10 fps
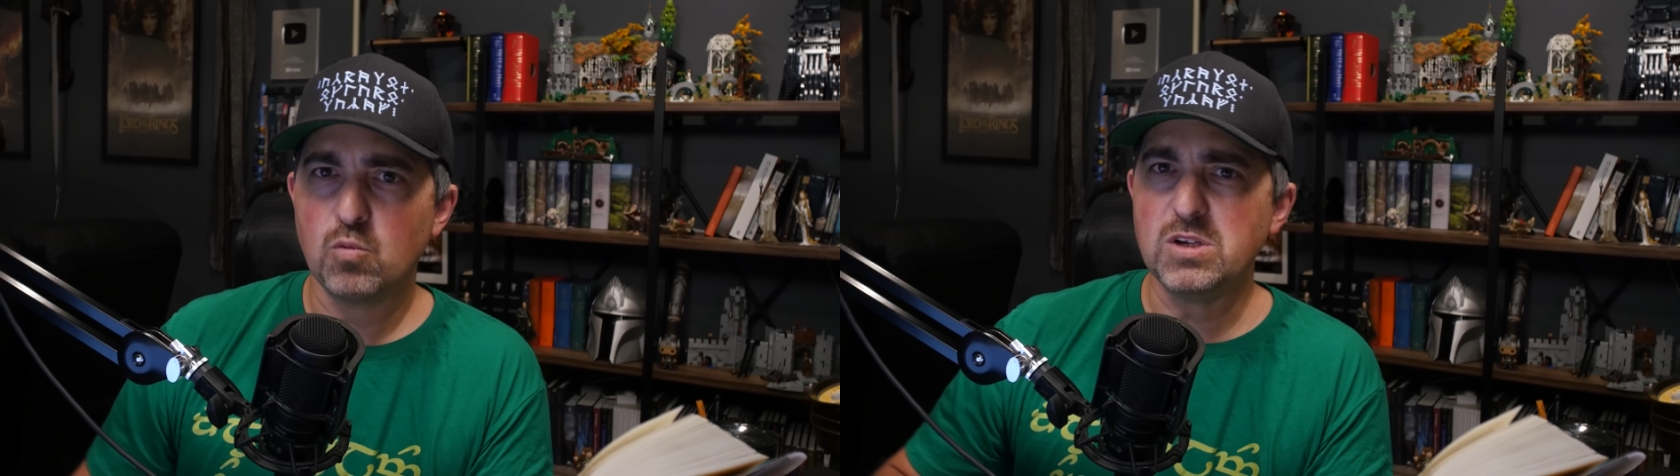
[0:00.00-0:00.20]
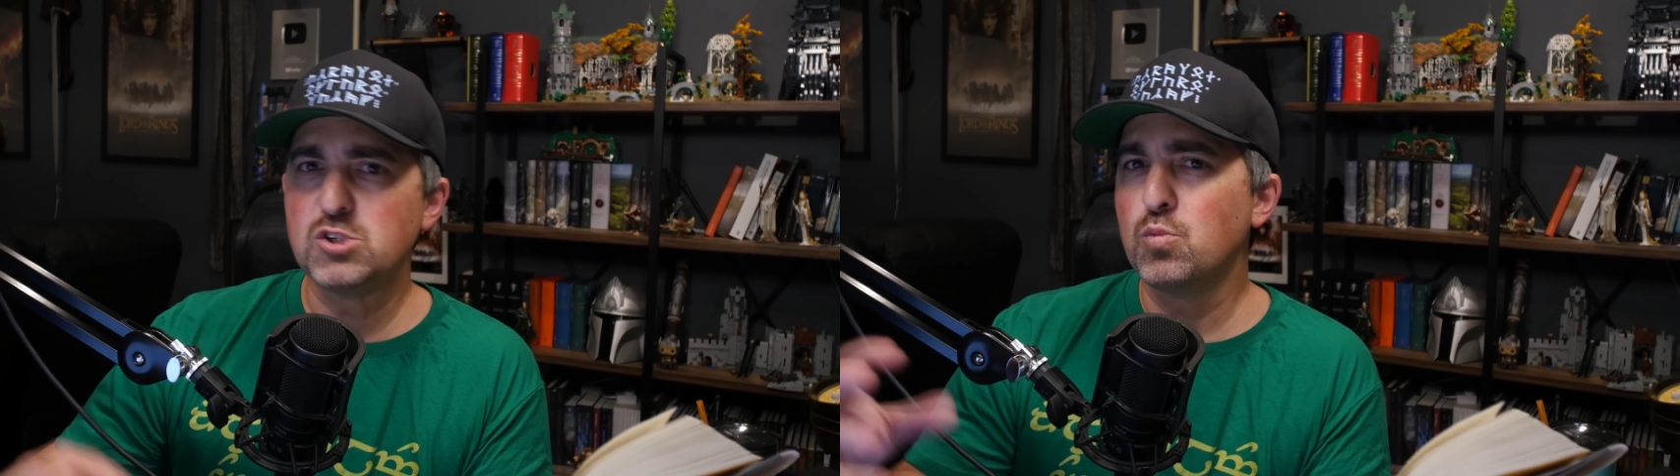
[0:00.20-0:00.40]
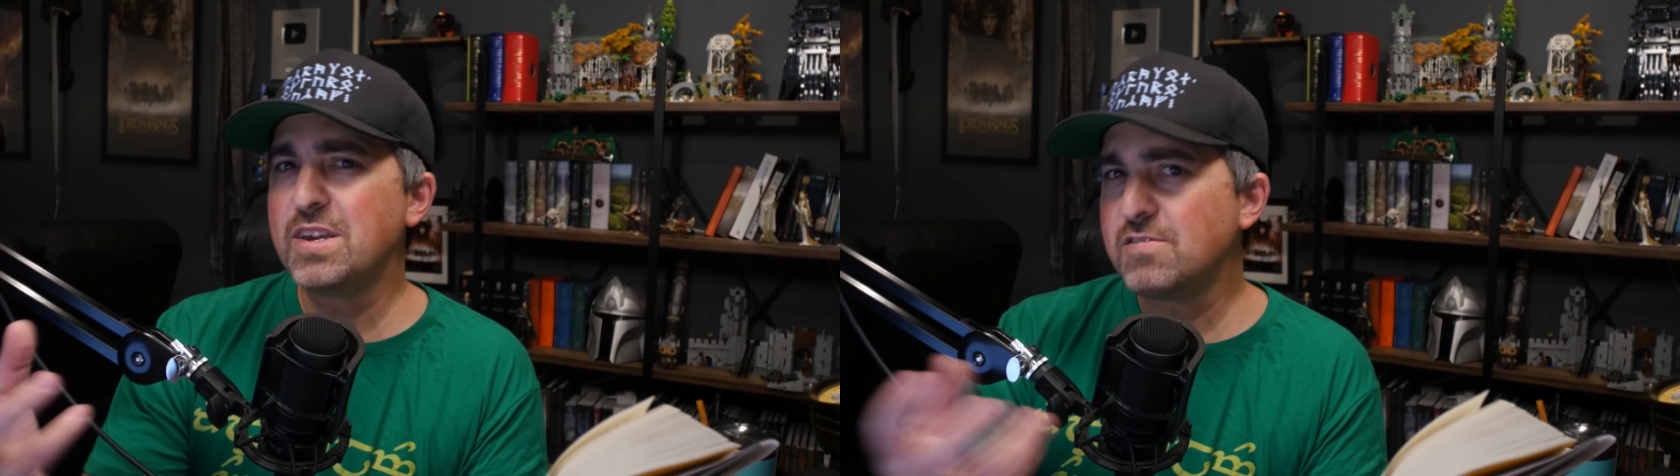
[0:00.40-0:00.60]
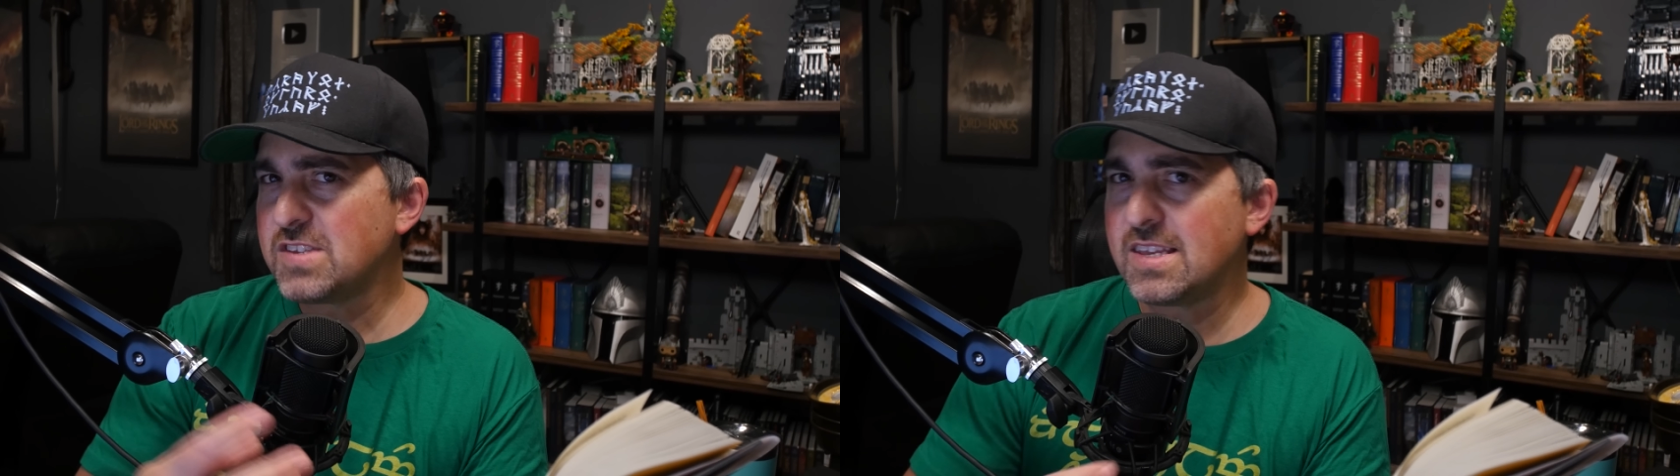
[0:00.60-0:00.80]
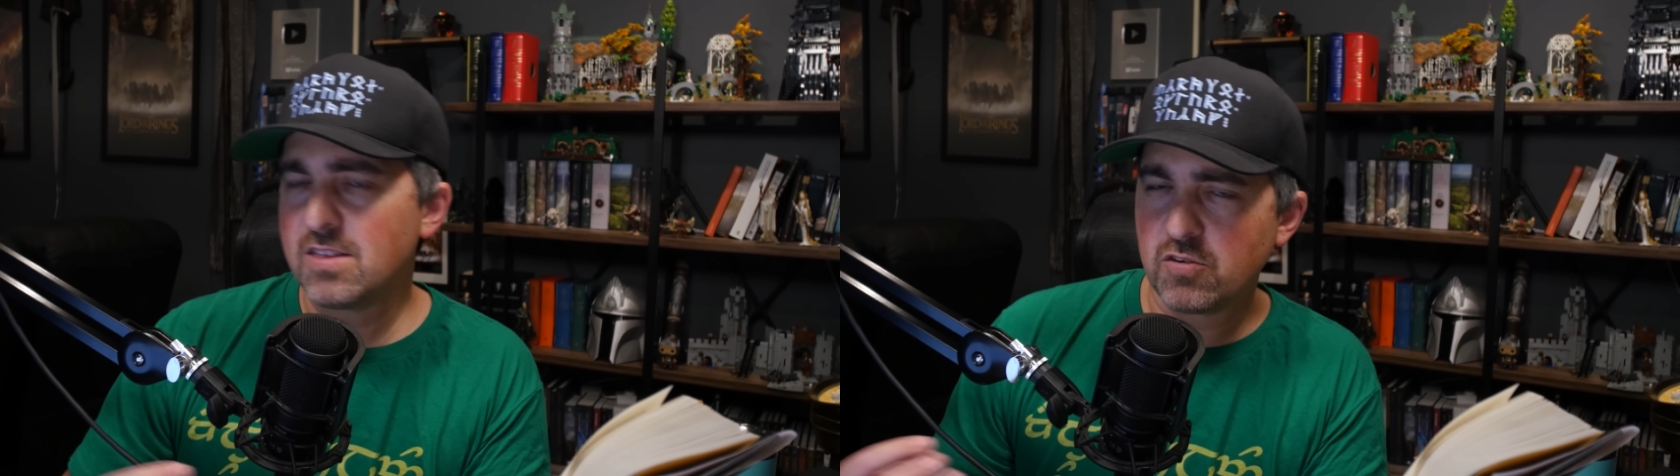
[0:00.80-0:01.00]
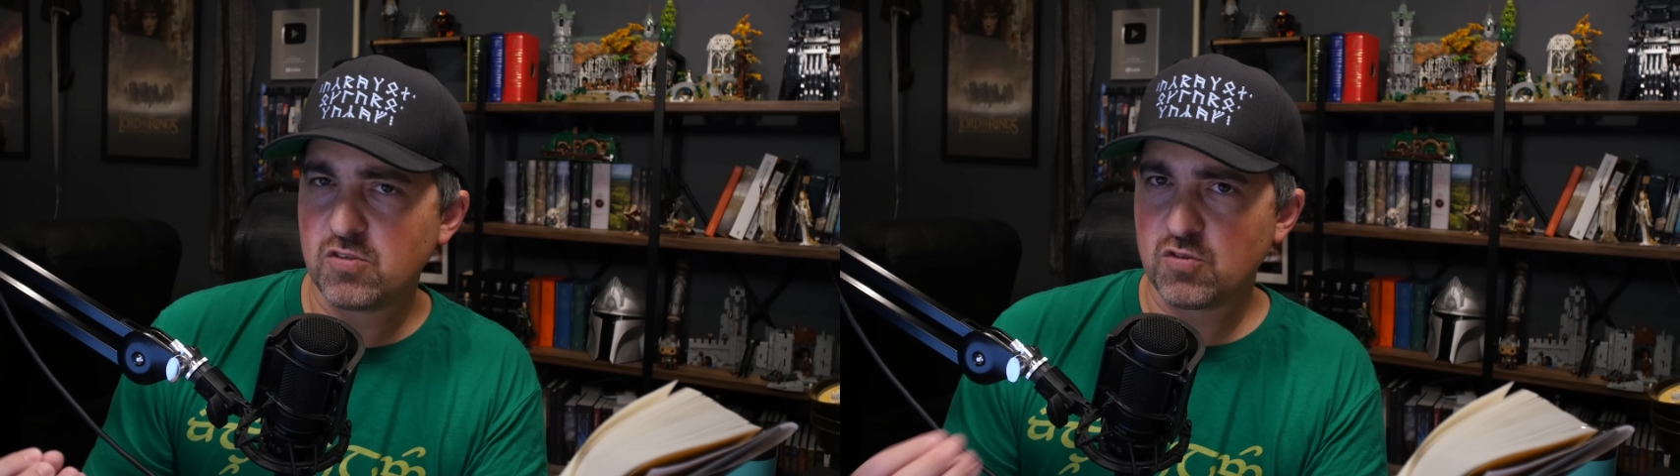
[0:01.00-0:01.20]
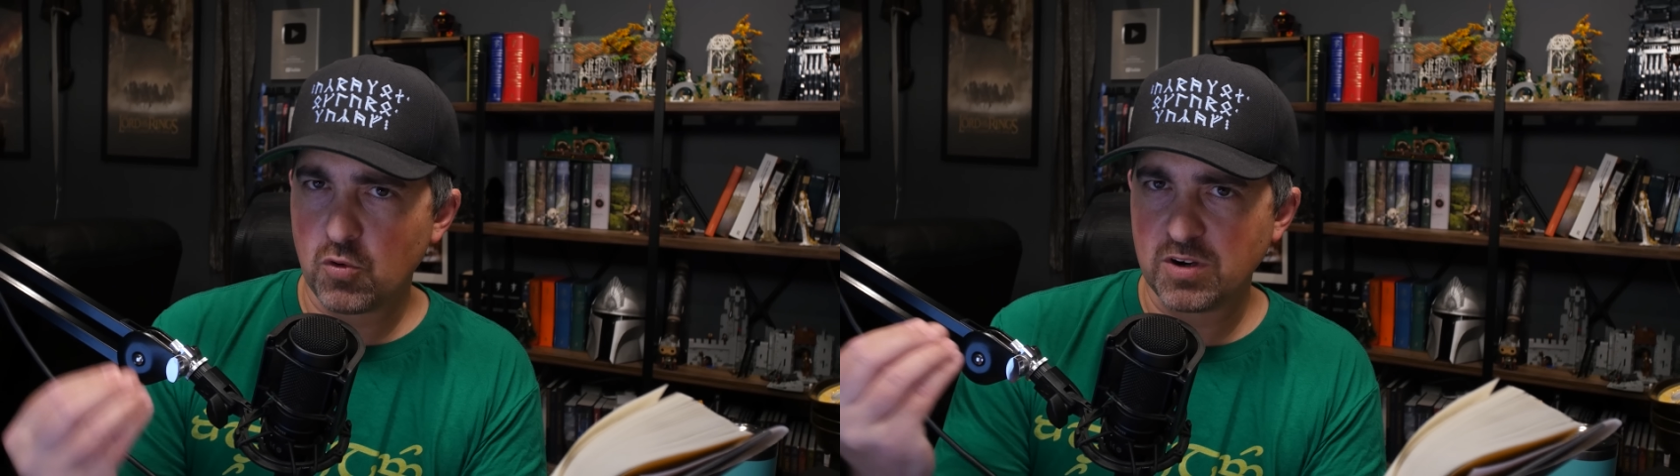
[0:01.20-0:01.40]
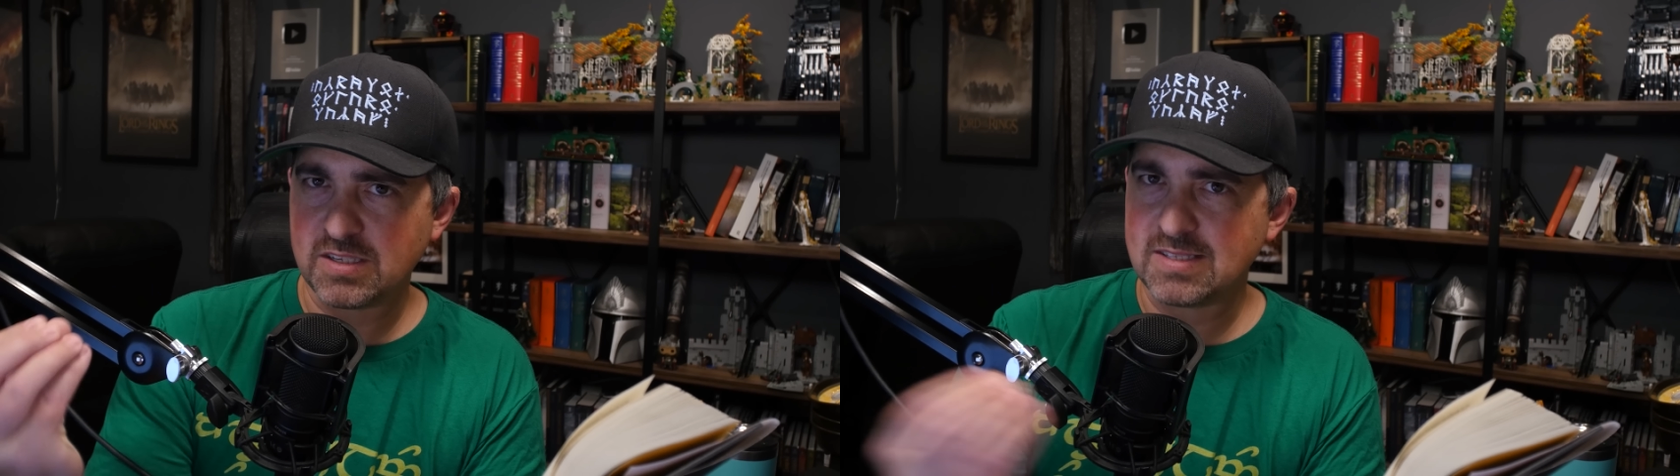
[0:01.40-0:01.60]
which weaves in those
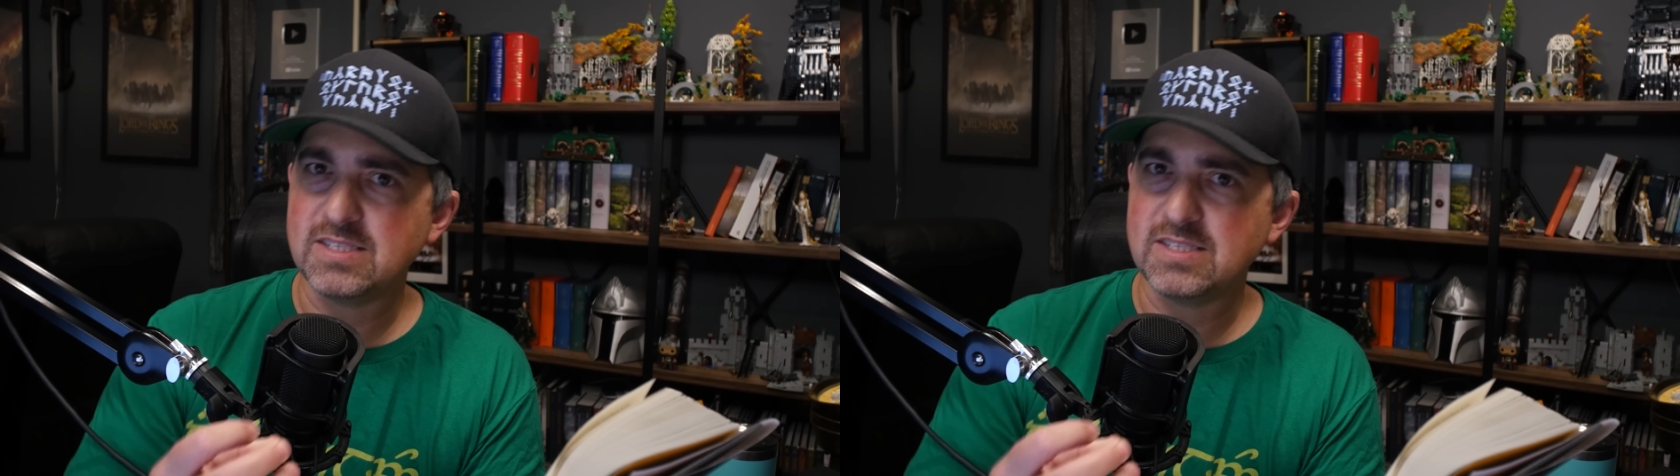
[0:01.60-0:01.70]
stories